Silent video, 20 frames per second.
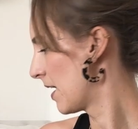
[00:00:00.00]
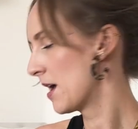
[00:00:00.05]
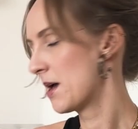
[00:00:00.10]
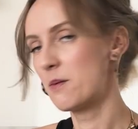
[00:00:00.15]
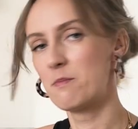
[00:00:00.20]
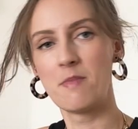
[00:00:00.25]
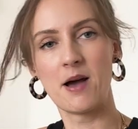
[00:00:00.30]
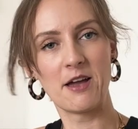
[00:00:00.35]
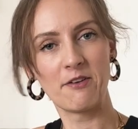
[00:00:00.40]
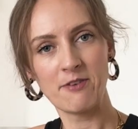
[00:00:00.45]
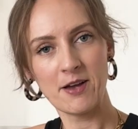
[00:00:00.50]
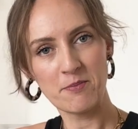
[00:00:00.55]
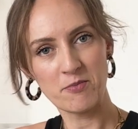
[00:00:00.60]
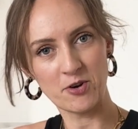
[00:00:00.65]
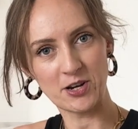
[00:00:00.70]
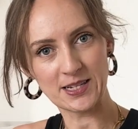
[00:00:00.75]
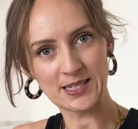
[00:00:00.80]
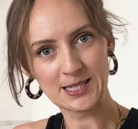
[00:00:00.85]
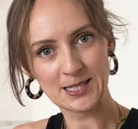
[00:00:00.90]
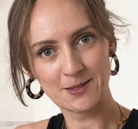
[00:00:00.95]
my
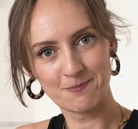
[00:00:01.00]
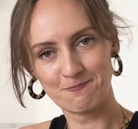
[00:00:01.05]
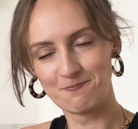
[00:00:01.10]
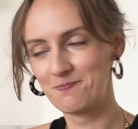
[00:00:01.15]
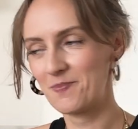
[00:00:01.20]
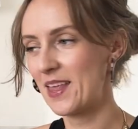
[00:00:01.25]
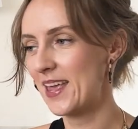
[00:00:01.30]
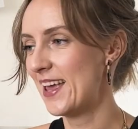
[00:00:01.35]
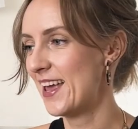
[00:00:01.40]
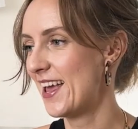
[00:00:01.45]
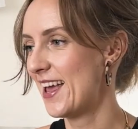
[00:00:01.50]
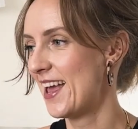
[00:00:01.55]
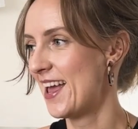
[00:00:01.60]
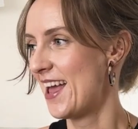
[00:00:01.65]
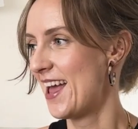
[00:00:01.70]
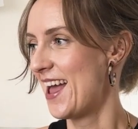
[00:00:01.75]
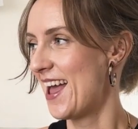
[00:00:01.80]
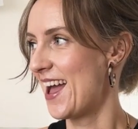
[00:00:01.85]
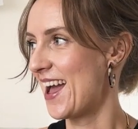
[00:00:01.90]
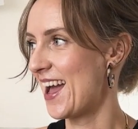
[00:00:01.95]
fabrics.
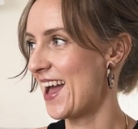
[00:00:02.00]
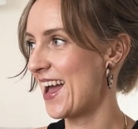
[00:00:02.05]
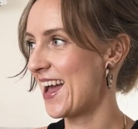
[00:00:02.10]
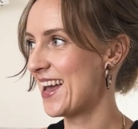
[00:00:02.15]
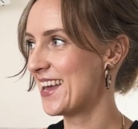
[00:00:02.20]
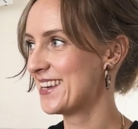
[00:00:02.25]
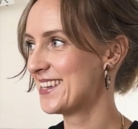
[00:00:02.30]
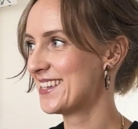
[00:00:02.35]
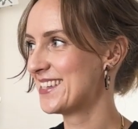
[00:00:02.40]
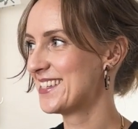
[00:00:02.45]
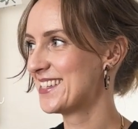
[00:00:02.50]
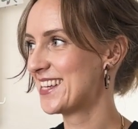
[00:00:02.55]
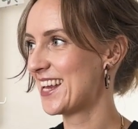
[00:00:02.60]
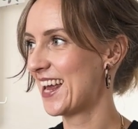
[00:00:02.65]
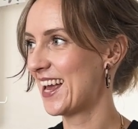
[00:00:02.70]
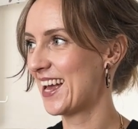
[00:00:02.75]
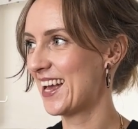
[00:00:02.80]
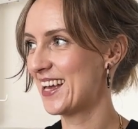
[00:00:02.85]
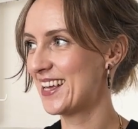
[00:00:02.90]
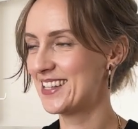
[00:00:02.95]
And
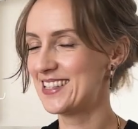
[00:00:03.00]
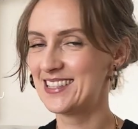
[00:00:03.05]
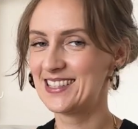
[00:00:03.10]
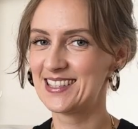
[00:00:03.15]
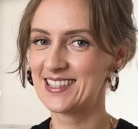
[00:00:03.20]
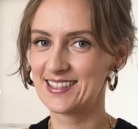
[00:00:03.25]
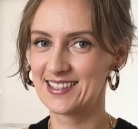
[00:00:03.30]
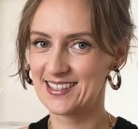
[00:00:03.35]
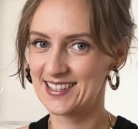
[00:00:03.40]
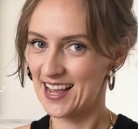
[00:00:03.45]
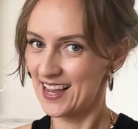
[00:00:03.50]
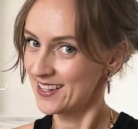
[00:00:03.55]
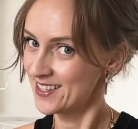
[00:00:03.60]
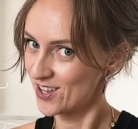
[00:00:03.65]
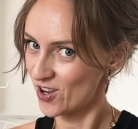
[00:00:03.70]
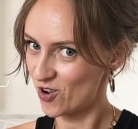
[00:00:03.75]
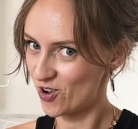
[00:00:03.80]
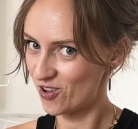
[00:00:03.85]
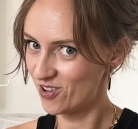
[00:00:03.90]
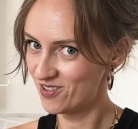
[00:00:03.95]
that's
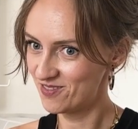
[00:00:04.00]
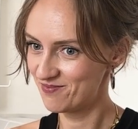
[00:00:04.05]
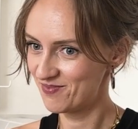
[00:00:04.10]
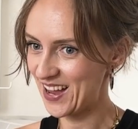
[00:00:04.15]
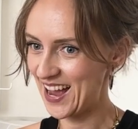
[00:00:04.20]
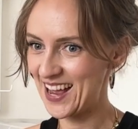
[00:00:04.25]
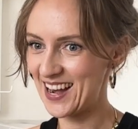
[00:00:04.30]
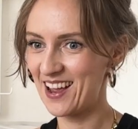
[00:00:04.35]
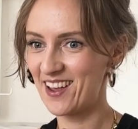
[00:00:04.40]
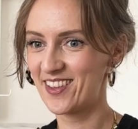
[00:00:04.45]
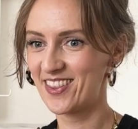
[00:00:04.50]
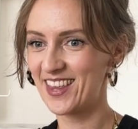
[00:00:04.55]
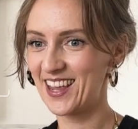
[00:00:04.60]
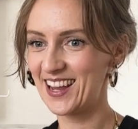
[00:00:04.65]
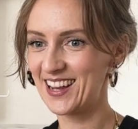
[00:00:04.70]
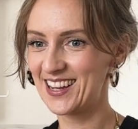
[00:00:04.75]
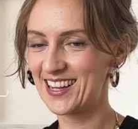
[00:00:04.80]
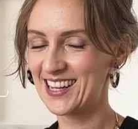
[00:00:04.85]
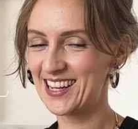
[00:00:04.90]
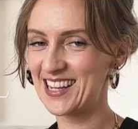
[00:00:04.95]
all. And I
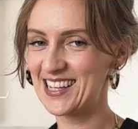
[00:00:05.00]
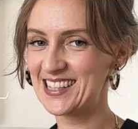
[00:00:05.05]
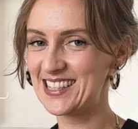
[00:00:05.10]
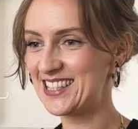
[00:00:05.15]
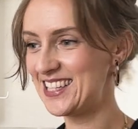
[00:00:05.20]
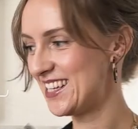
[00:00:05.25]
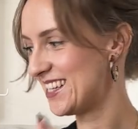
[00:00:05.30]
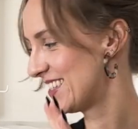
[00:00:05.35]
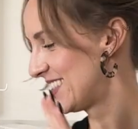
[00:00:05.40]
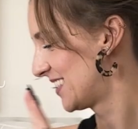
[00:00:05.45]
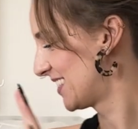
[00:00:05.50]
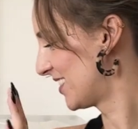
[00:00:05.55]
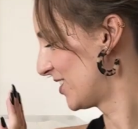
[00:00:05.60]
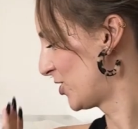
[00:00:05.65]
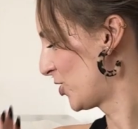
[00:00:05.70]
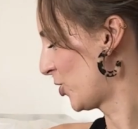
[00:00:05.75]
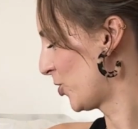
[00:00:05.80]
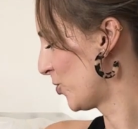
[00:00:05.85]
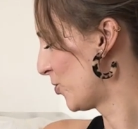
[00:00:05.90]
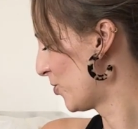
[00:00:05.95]
think these
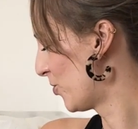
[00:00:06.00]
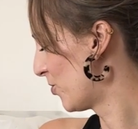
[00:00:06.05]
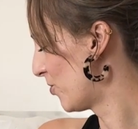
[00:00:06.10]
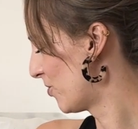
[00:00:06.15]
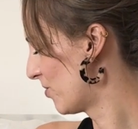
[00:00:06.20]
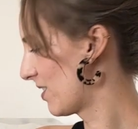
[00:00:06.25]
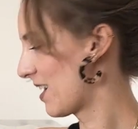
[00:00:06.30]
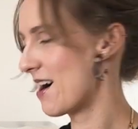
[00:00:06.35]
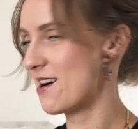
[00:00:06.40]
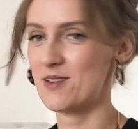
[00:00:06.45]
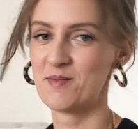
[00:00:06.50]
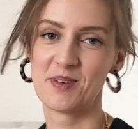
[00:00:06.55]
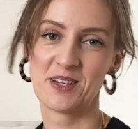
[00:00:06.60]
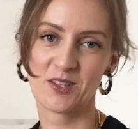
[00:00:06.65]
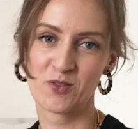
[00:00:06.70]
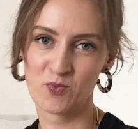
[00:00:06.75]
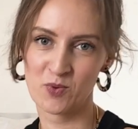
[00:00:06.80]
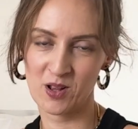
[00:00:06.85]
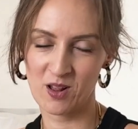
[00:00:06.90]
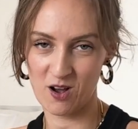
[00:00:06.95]
two
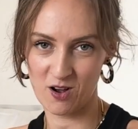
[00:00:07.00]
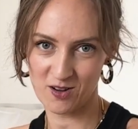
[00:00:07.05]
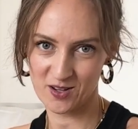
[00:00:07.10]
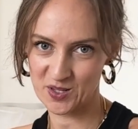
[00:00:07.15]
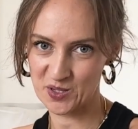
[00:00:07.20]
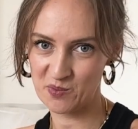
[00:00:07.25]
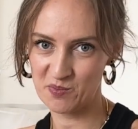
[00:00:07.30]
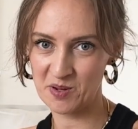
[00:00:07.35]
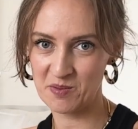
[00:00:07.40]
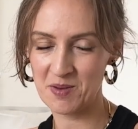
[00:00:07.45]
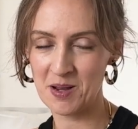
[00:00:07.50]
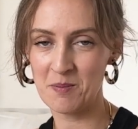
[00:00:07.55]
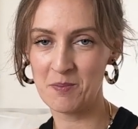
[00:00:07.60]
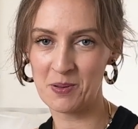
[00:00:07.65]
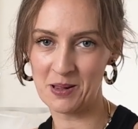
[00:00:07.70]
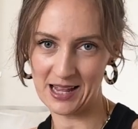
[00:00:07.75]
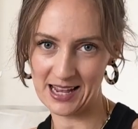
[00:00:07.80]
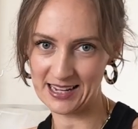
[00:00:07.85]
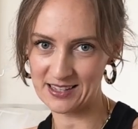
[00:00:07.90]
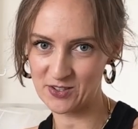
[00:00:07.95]
garments will also be my
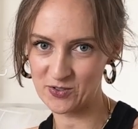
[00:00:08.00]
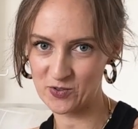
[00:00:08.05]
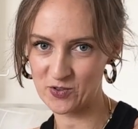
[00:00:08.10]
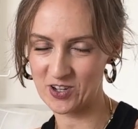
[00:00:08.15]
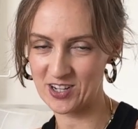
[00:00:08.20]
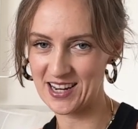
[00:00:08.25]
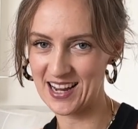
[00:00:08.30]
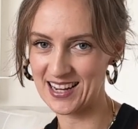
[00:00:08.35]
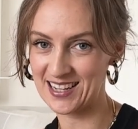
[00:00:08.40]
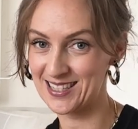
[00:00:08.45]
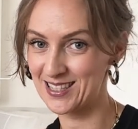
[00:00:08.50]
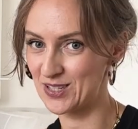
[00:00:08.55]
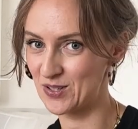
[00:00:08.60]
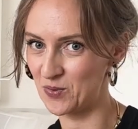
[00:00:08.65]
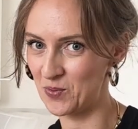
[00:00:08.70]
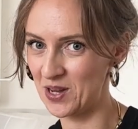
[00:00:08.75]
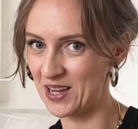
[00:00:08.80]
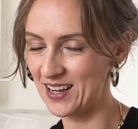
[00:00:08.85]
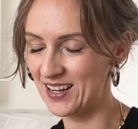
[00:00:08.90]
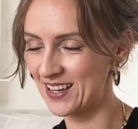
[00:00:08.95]
plans for next
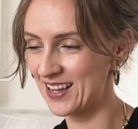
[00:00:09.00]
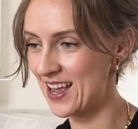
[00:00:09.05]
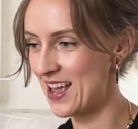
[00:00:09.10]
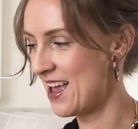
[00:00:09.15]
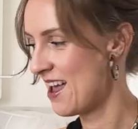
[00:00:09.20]
week.